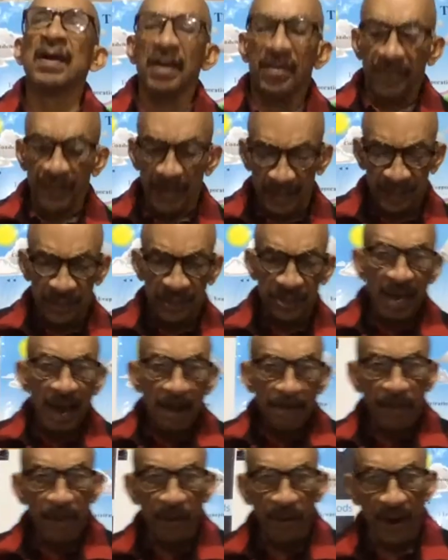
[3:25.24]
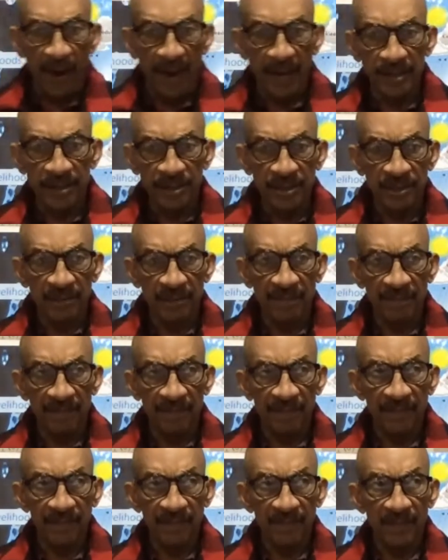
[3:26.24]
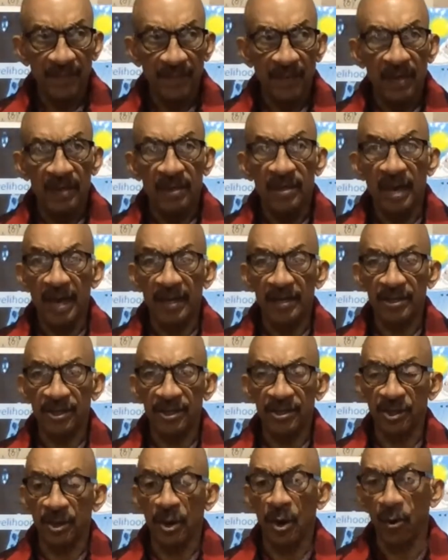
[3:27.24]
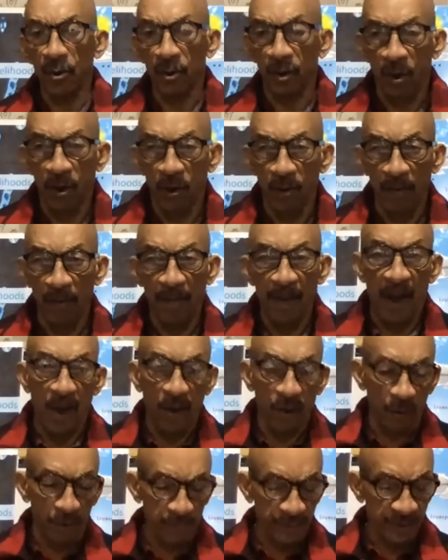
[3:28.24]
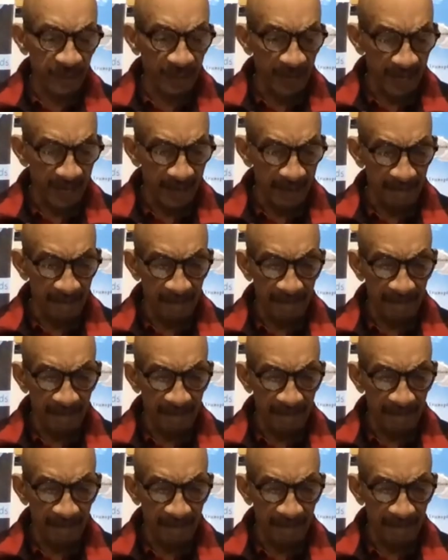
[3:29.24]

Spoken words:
that separates Texas and Oklahoma, my home state.